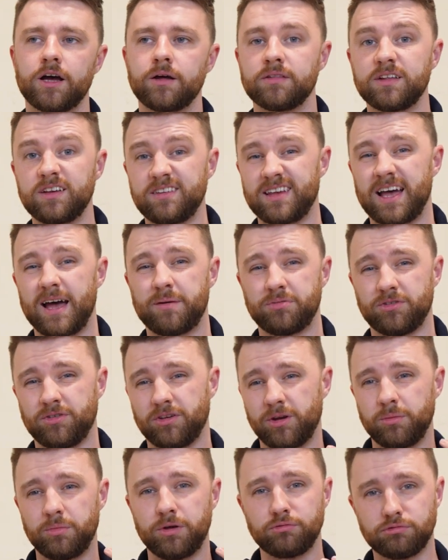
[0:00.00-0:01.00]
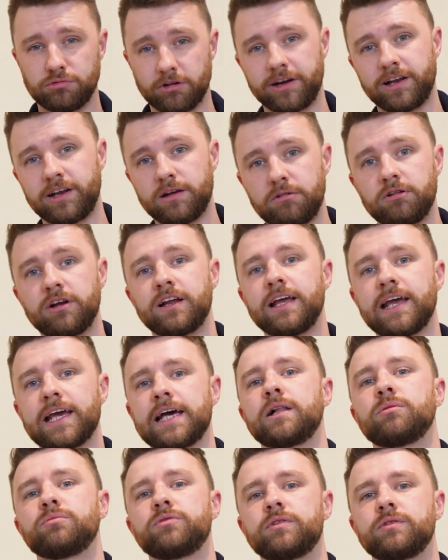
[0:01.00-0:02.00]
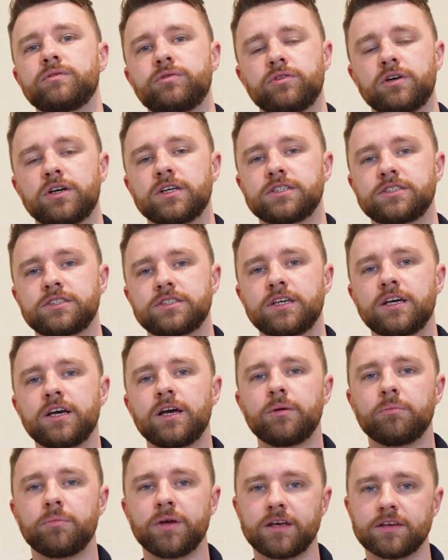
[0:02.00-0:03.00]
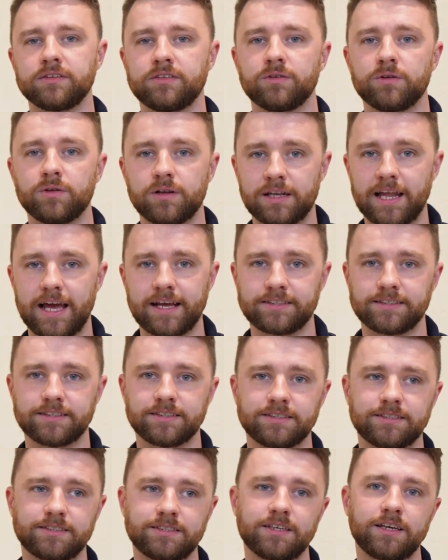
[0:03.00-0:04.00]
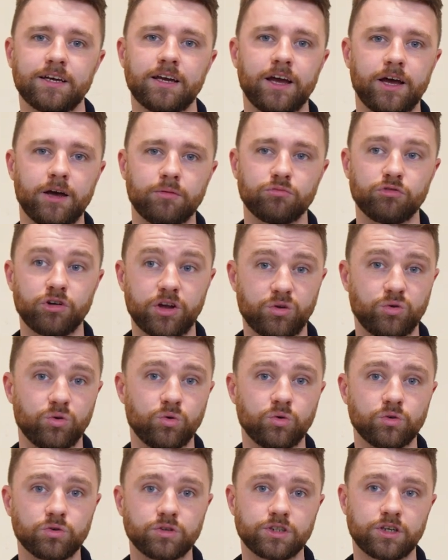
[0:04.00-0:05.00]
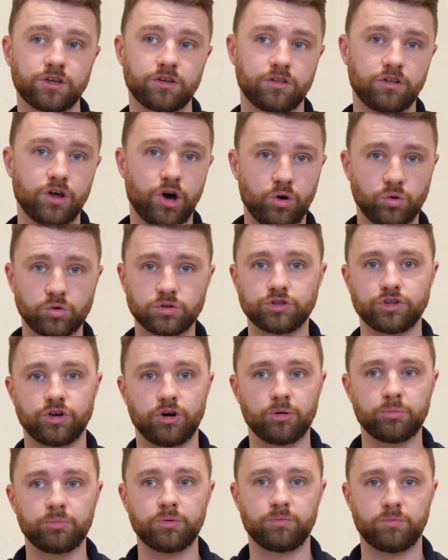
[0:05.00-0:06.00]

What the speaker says: This app's going to be really helpful for us because it will let us record the whole job